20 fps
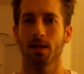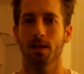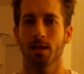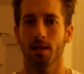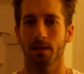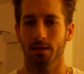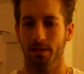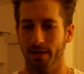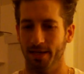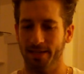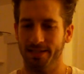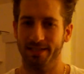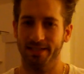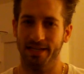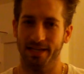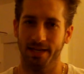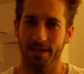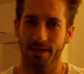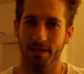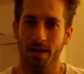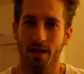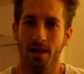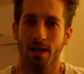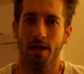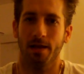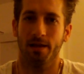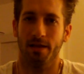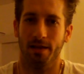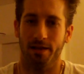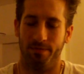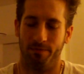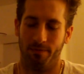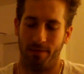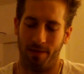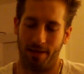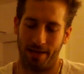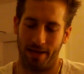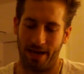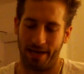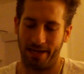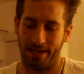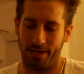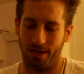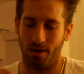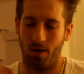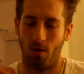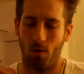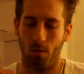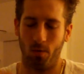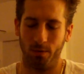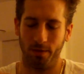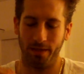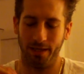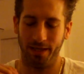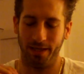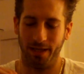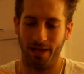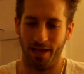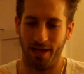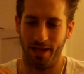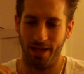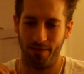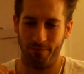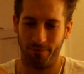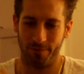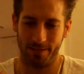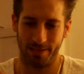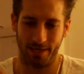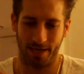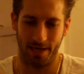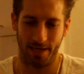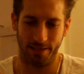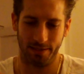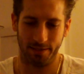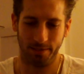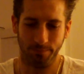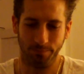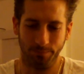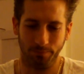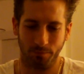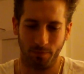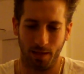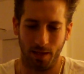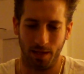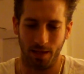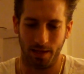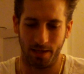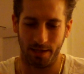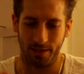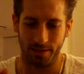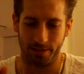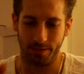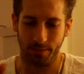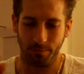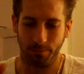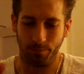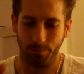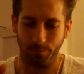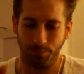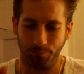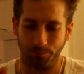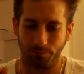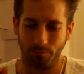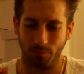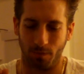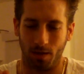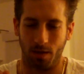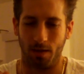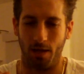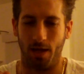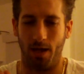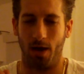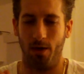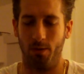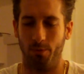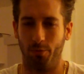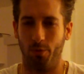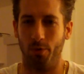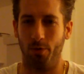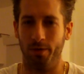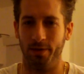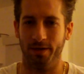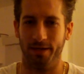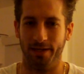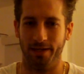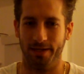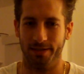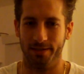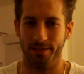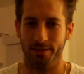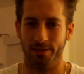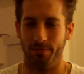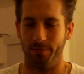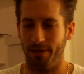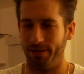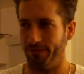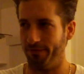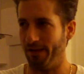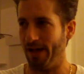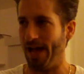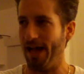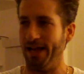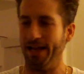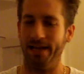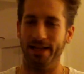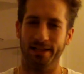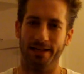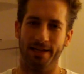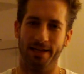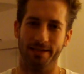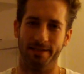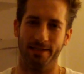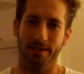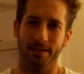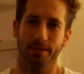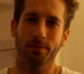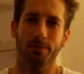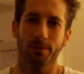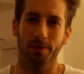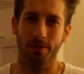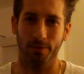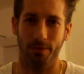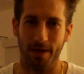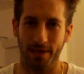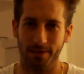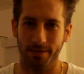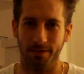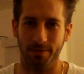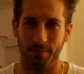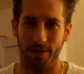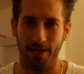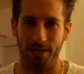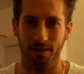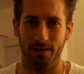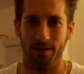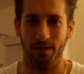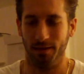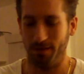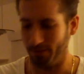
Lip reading: The next thing that I can only emphasize is how important it is to be fat and lazy when you actually make the